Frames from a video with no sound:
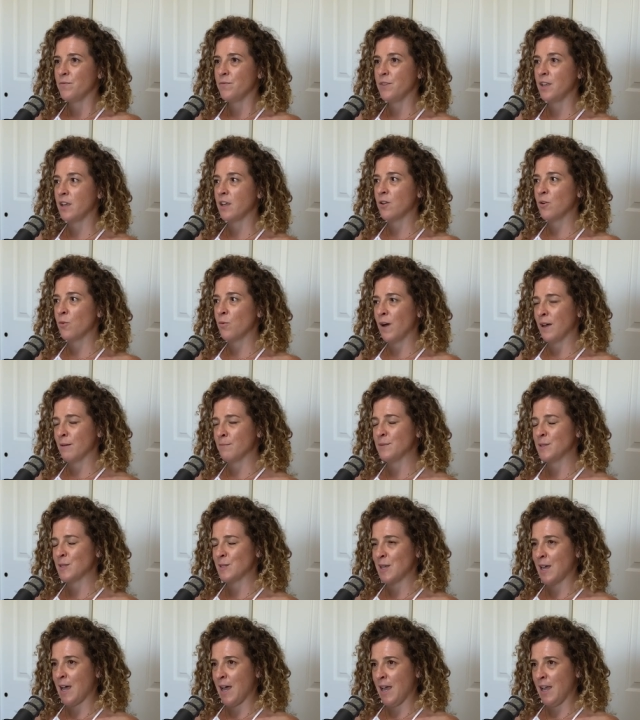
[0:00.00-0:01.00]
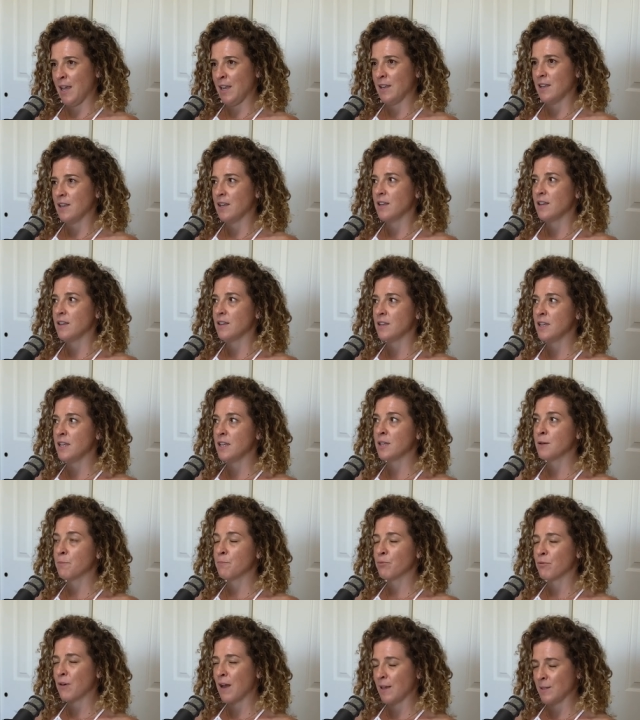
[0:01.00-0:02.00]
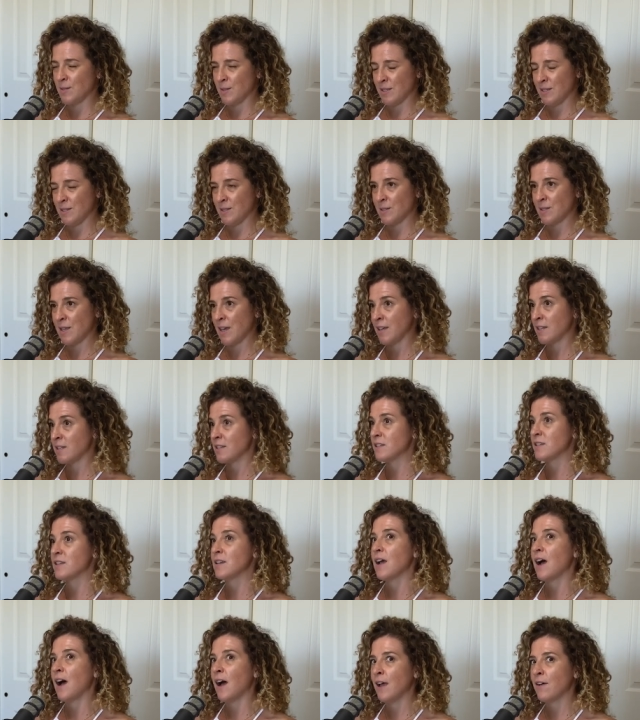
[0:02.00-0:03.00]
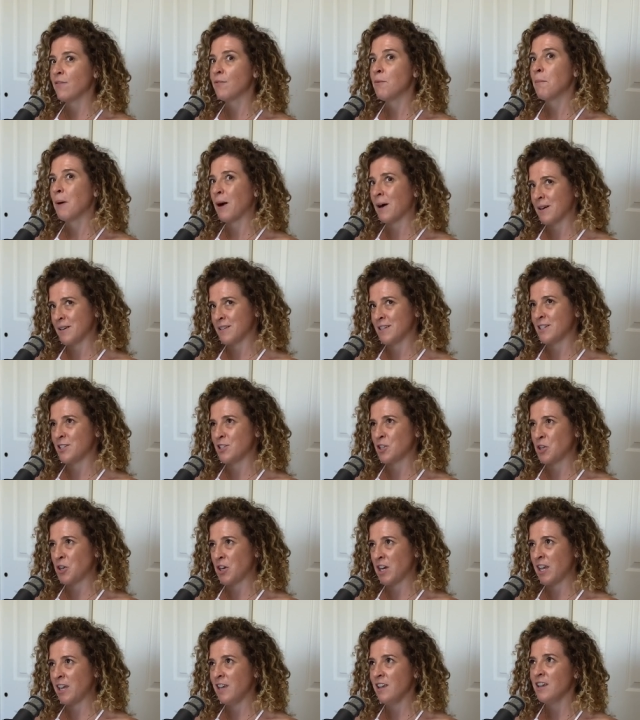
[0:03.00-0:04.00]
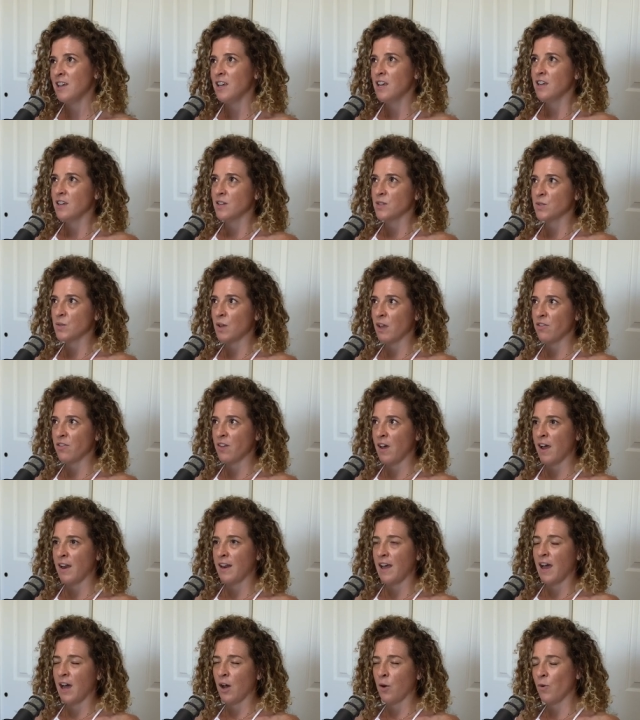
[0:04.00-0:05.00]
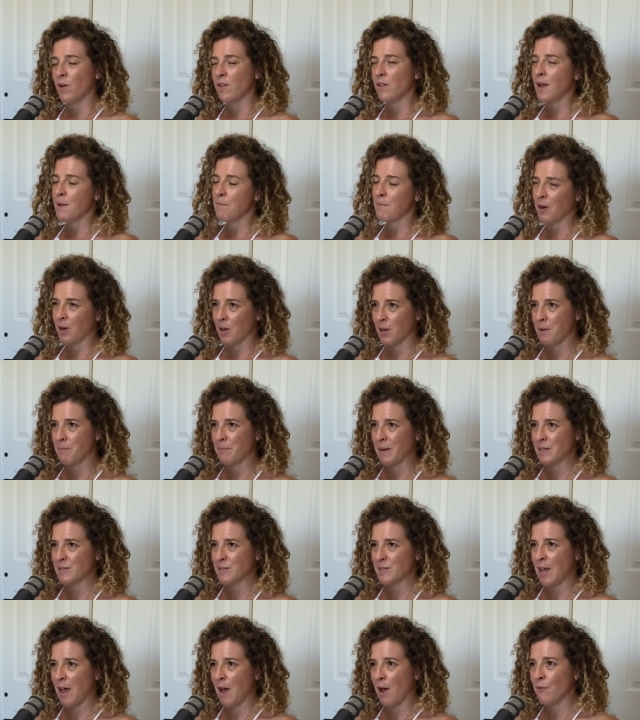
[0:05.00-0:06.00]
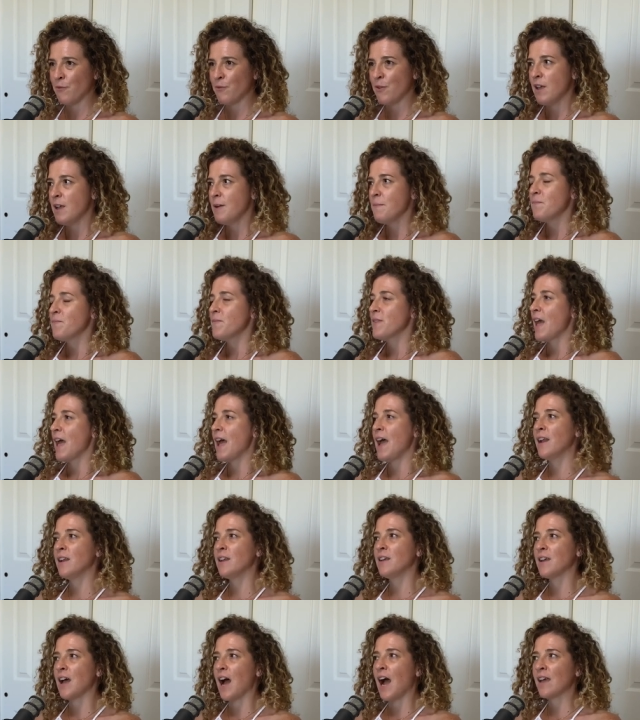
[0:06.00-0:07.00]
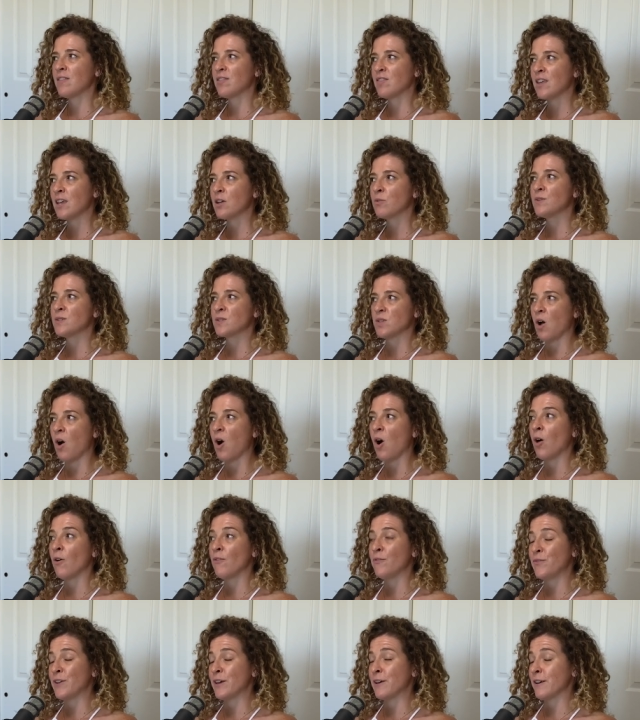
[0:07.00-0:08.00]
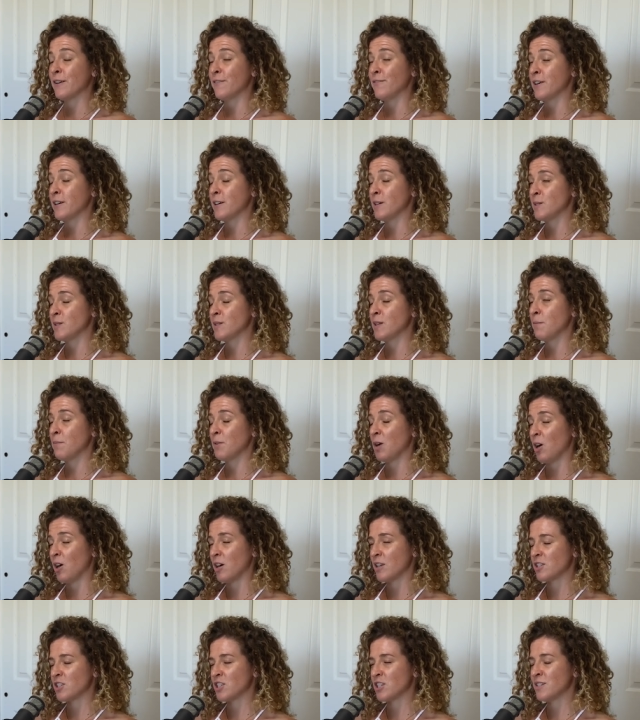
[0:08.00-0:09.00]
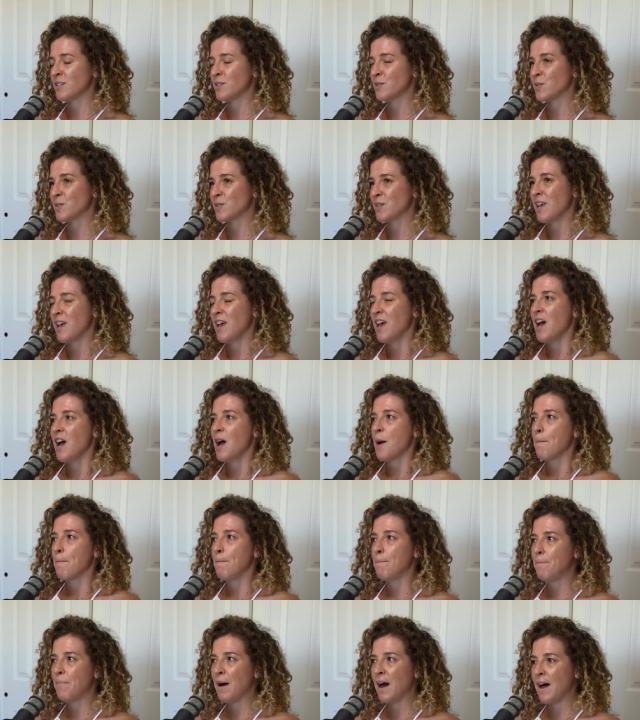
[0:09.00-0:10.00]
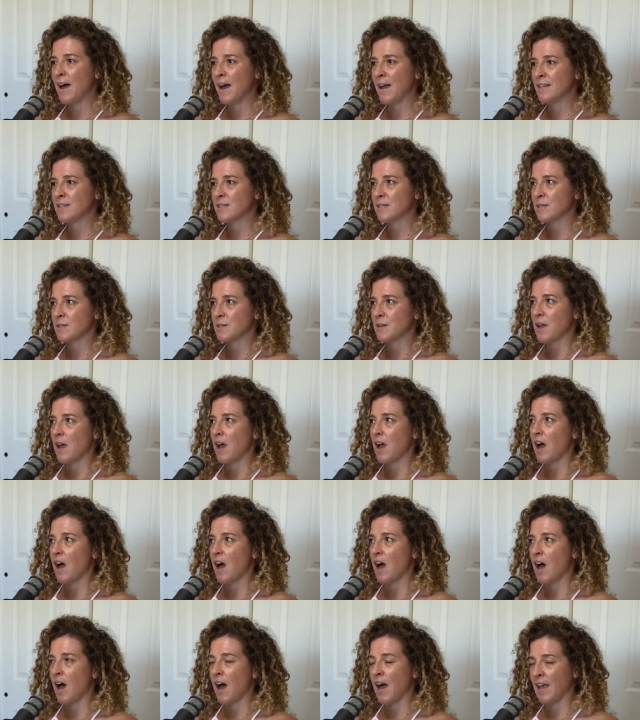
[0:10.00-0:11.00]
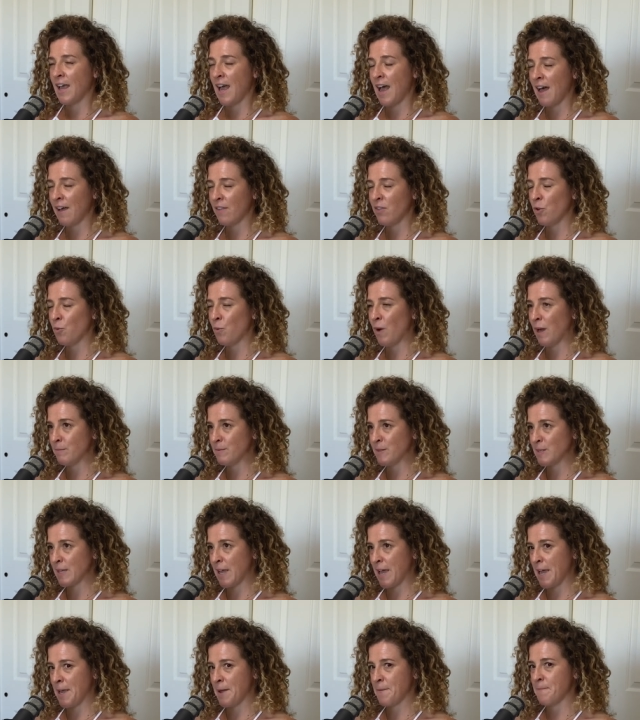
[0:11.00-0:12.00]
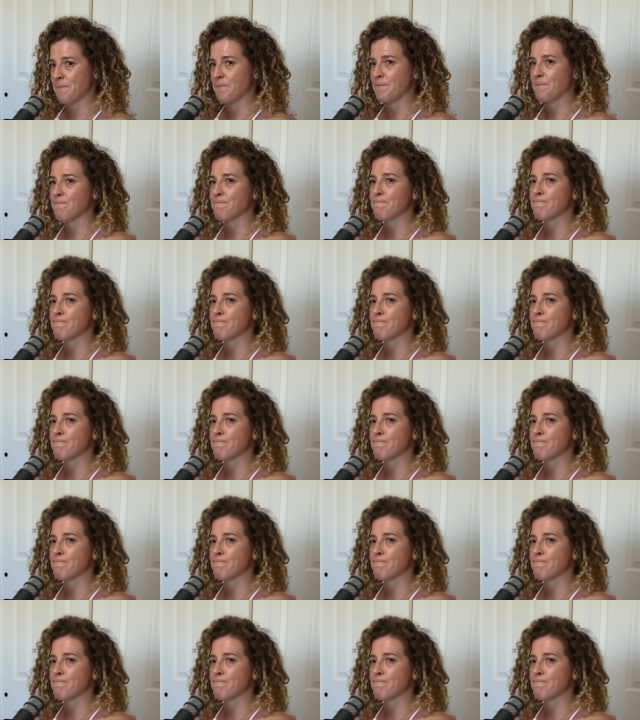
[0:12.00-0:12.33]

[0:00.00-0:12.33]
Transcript: need a website, need a presence. I I have a marketing degree, so I thought, how will I market myself? Yeah, yeah. yeah. And it, I think it was all very, very subconscious, but I had the website,